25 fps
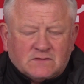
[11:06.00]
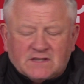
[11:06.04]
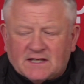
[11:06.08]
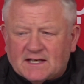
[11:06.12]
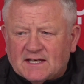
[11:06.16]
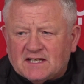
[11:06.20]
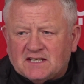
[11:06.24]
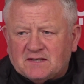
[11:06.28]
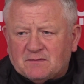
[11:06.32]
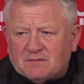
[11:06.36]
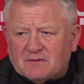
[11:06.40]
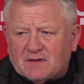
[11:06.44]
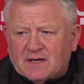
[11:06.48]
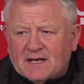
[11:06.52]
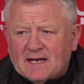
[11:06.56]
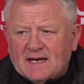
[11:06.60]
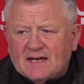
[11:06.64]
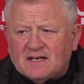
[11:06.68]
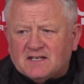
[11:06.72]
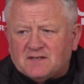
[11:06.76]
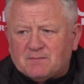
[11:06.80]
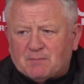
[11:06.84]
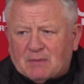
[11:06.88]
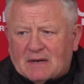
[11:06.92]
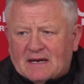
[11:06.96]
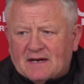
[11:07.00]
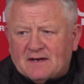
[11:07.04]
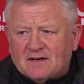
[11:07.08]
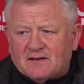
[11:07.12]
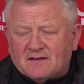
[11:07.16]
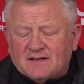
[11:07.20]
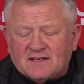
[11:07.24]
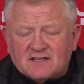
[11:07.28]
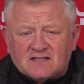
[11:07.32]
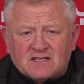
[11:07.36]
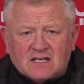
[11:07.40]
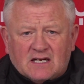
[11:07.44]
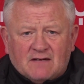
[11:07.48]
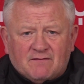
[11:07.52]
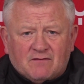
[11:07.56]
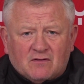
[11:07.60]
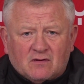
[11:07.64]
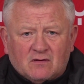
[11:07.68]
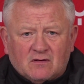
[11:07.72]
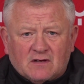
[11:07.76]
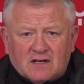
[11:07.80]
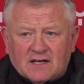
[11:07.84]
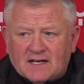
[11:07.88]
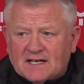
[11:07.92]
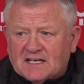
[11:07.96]
It is playing at this
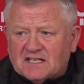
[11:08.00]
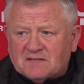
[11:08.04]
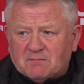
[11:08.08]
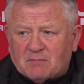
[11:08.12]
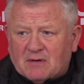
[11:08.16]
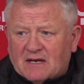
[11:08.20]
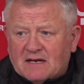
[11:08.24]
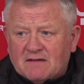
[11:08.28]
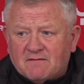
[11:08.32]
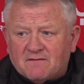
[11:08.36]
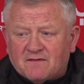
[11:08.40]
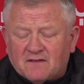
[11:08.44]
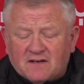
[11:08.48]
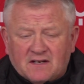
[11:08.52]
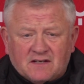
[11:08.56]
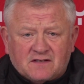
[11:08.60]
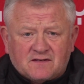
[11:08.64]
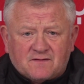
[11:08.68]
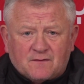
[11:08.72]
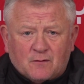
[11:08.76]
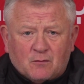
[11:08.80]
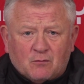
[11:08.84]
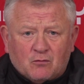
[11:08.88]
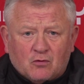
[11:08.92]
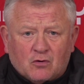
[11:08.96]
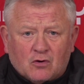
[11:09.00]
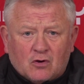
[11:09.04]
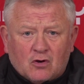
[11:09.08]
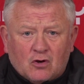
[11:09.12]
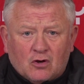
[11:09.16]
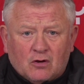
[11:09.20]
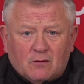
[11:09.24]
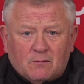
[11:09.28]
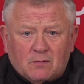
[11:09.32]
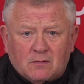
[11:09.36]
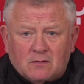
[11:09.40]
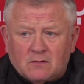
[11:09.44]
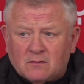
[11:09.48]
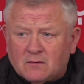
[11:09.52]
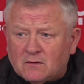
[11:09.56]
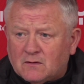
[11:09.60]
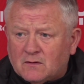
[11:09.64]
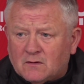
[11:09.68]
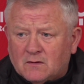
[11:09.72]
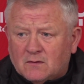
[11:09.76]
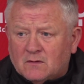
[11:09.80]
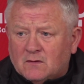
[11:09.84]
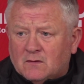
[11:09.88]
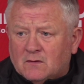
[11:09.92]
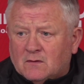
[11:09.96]
level. It is playing for this football club.
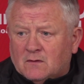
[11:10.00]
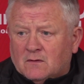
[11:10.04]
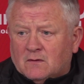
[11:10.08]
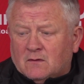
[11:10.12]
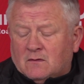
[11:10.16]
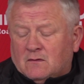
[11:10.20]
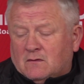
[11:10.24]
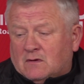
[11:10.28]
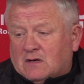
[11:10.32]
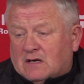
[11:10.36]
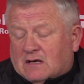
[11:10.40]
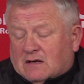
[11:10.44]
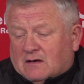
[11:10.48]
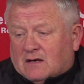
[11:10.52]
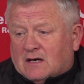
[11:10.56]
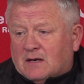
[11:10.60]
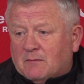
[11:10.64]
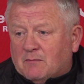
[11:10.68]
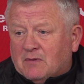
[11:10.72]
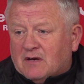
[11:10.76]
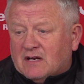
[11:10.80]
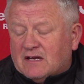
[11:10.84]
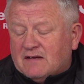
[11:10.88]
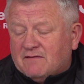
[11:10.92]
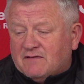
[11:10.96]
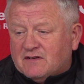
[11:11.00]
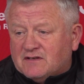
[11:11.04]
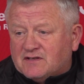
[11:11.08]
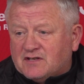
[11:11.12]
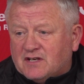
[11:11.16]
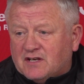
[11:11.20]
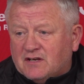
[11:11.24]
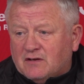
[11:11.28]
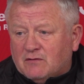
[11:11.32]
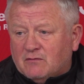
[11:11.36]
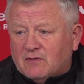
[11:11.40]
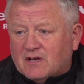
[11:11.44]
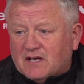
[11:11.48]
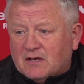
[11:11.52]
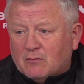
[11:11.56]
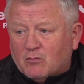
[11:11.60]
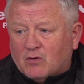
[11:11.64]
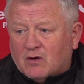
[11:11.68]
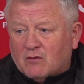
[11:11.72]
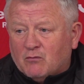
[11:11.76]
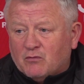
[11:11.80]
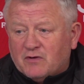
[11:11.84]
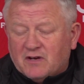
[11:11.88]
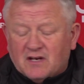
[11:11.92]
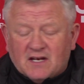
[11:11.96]
I believe it's a unique
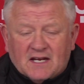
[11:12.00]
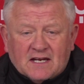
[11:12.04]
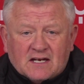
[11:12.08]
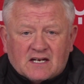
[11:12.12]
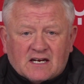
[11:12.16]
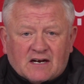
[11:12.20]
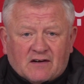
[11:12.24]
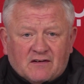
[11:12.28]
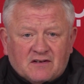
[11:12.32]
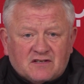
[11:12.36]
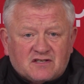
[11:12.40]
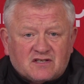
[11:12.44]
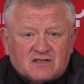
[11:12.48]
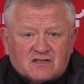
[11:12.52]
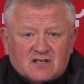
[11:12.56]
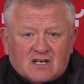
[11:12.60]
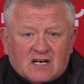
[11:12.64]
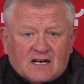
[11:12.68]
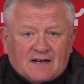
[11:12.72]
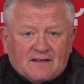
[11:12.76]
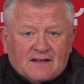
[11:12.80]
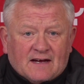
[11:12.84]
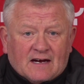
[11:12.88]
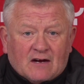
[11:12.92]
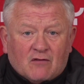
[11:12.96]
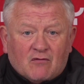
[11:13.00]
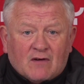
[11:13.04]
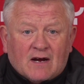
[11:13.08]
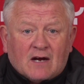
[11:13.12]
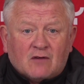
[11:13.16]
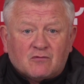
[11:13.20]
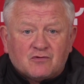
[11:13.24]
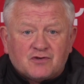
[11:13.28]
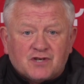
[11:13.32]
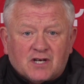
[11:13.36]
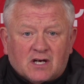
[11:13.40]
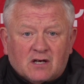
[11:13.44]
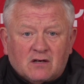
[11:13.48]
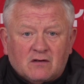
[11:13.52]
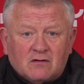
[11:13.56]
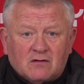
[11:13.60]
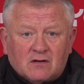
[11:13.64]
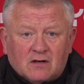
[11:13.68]
one. You need characters like that around you.